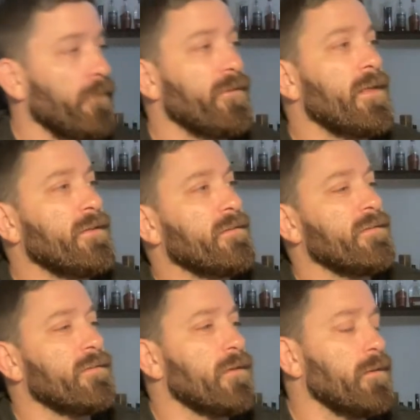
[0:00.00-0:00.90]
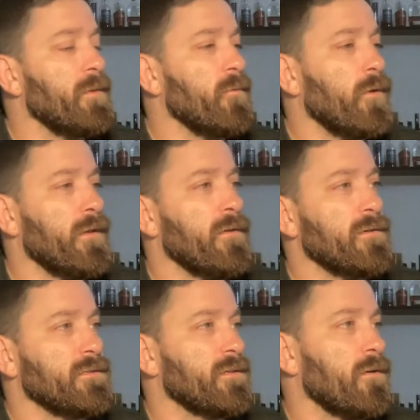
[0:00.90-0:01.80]
feel like this is going to be one of
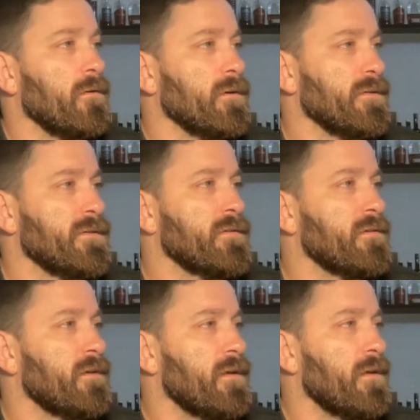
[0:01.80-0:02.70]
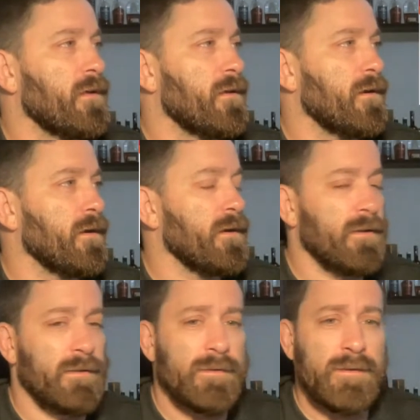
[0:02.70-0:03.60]
those cards
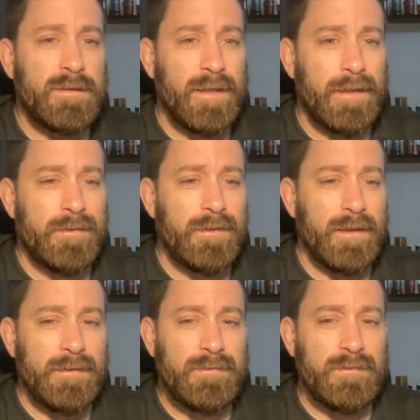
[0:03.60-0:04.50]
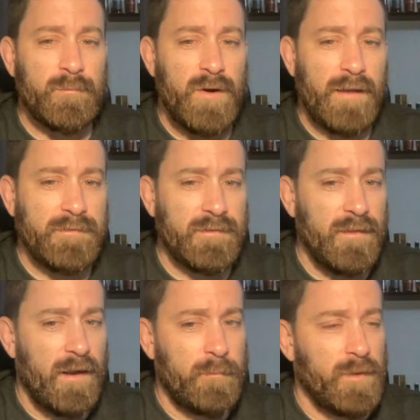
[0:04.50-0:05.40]
that surprises a
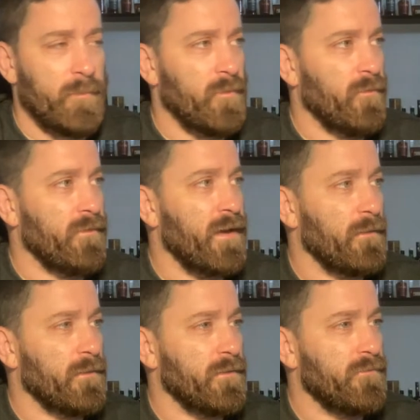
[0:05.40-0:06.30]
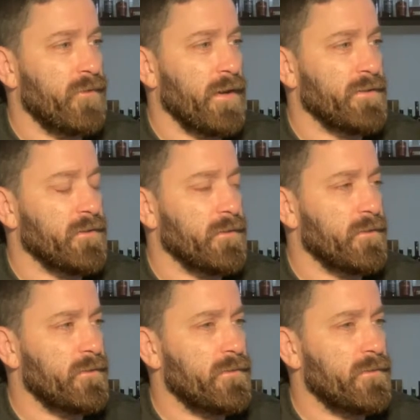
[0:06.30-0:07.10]
lot of people with how good the fights are.